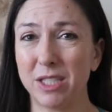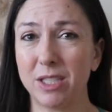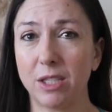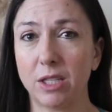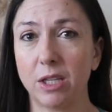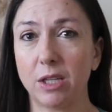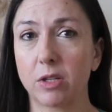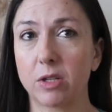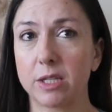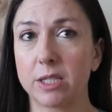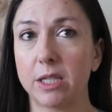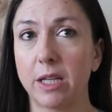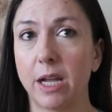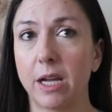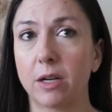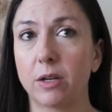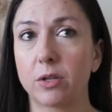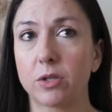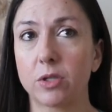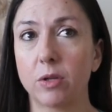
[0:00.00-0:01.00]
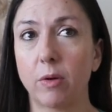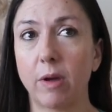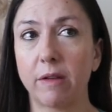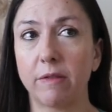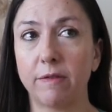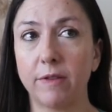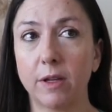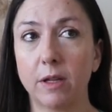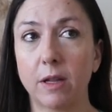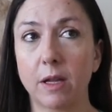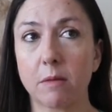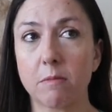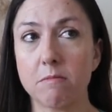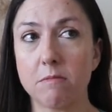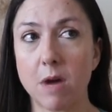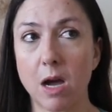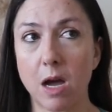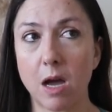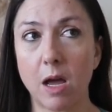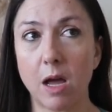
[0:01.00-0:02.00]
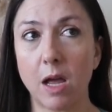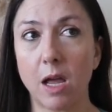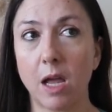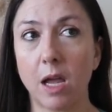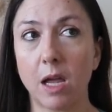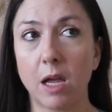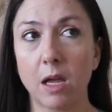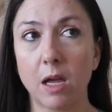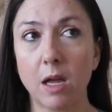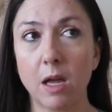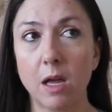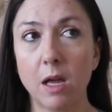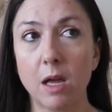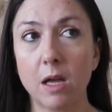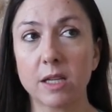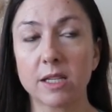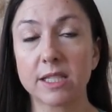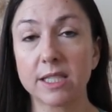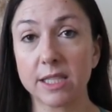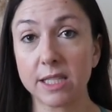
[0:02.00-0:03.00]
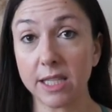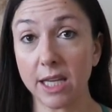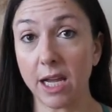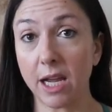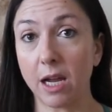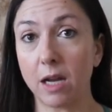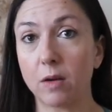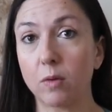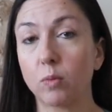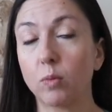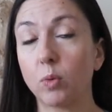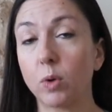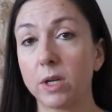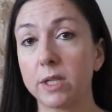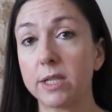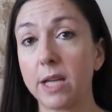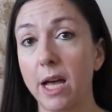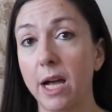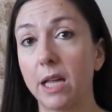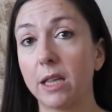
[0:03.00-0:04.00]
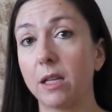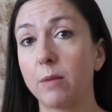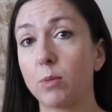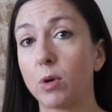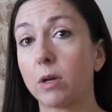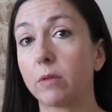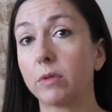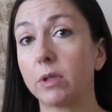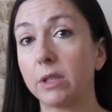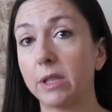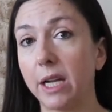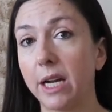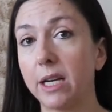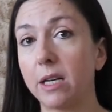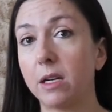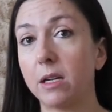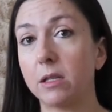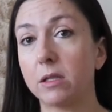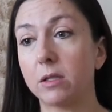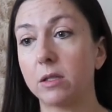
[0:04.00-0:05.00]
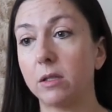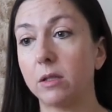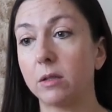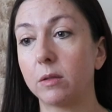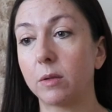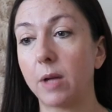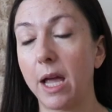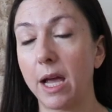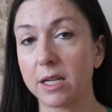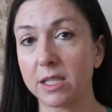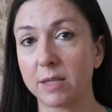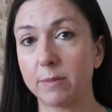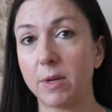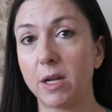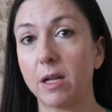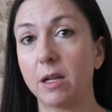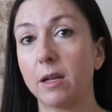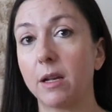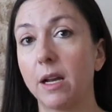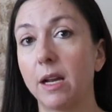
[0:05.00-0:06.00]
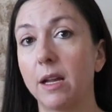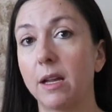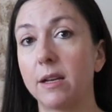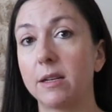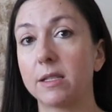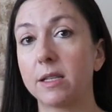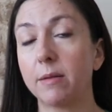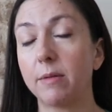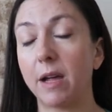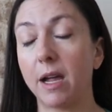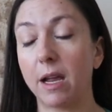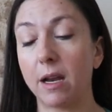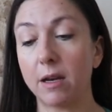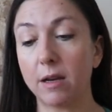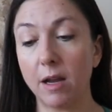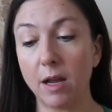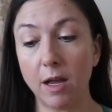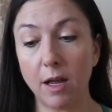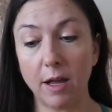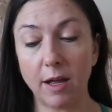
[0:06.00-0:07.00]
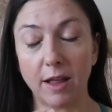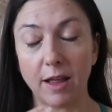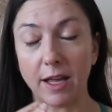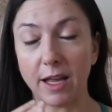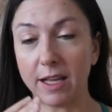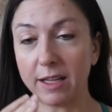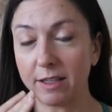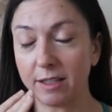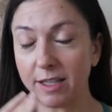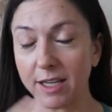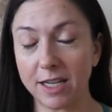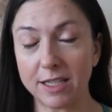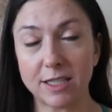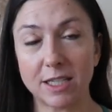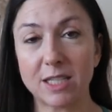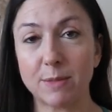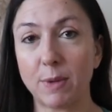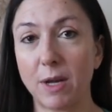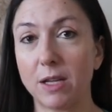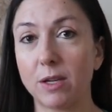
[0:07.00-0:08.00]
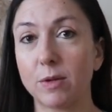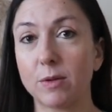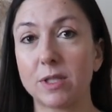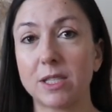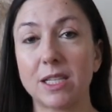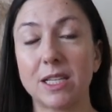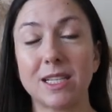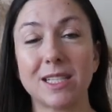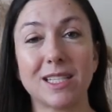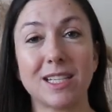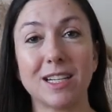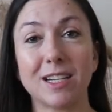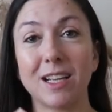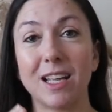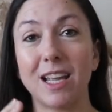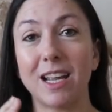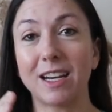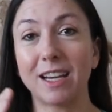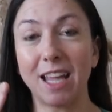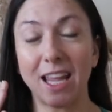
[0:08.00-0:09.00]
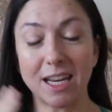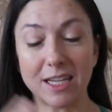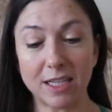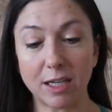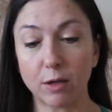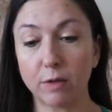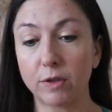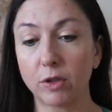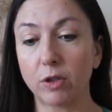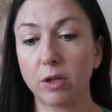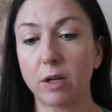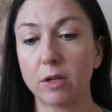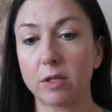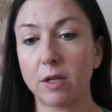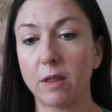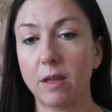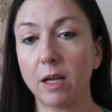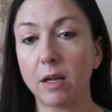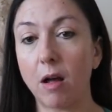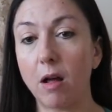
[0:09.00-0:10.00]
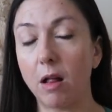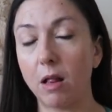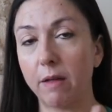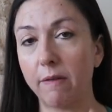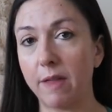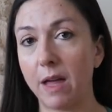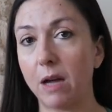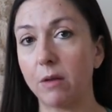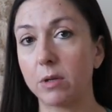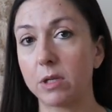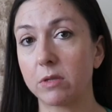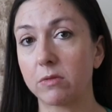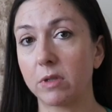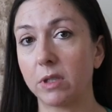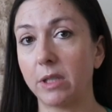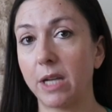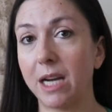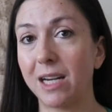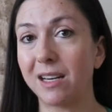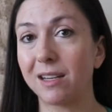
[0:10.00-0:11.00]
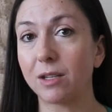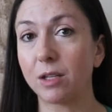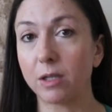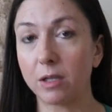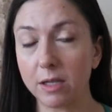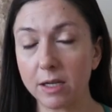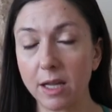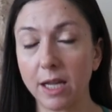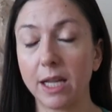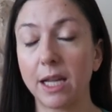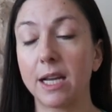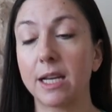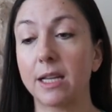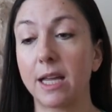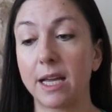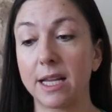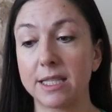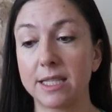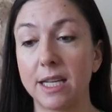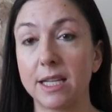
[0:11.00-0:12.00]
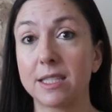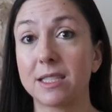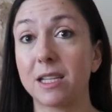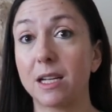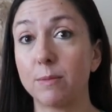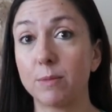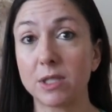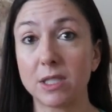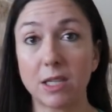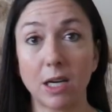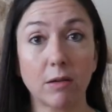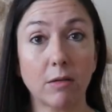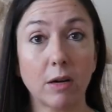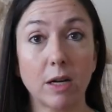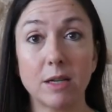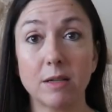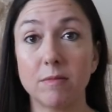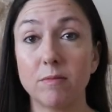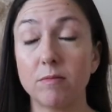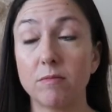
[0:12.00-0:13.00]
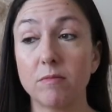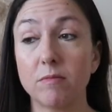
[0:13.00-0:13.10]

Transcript: two years later, so I feel like my skin was highly more related to eczema and I had a gut dysbiosis and, and candida overgrowth. I think all of that was related. Could, again, like I say, some steroid